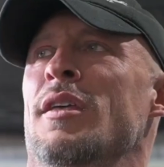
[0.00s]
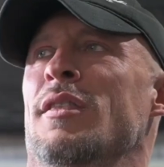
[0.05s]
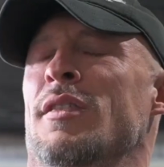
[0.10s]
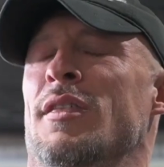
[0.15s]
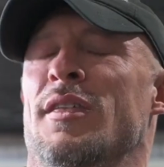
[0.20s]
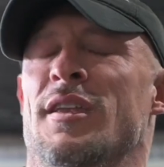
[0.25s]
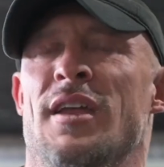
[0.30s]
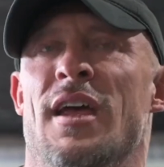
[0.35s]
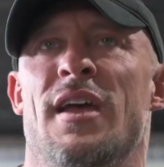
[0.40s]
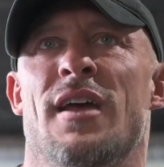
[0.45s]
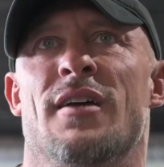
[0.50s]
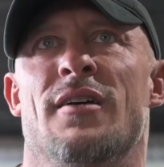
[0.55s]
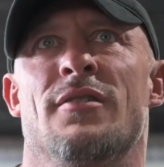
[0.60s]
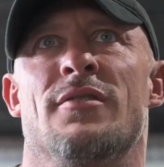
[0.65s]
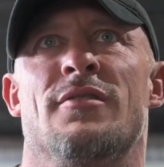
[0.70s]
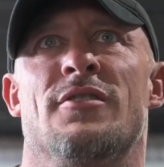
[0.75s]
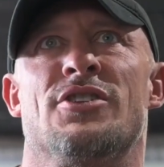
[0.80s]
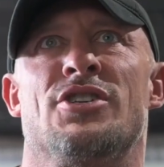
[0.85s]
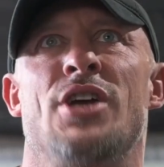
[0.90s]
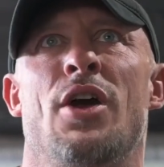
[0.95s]
The day
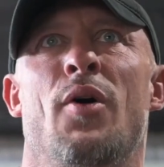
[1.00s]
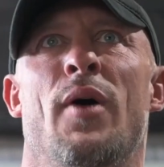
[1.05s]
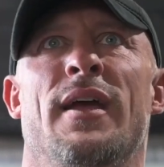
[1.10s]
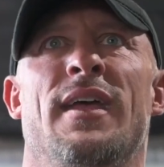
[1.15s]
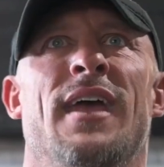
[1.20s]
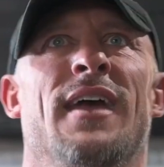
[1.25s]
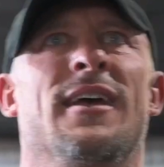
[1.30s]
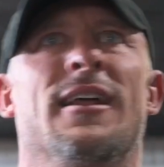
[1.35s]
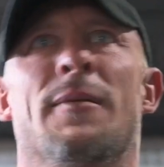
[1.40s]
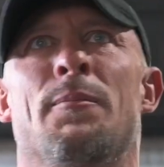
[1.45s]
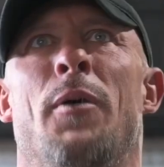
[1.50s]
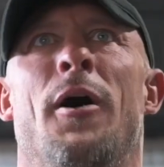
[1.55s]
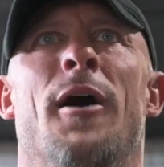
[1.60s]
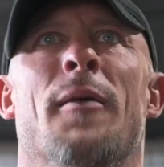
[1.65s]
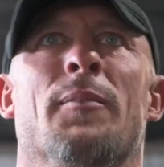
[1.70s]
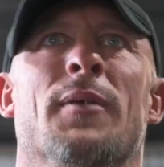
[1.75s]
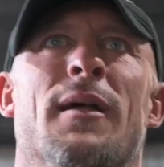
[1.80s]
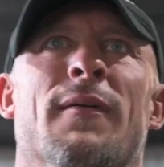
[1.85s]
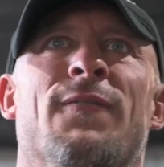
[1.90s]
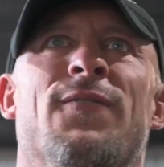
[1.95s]
of the show, I can't get a
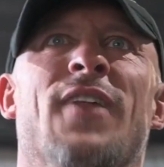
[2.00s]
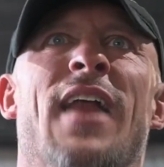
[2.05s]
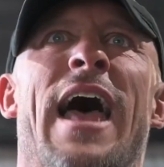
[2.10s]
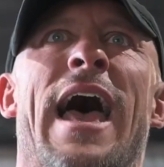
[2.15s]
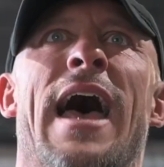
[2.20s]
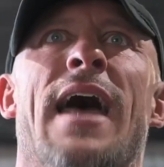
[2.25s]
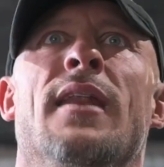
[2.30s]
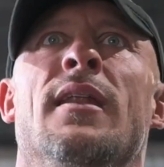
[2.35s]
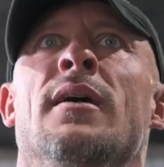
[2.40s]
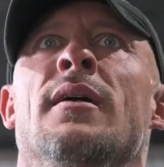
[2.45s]
pump and I'm flat.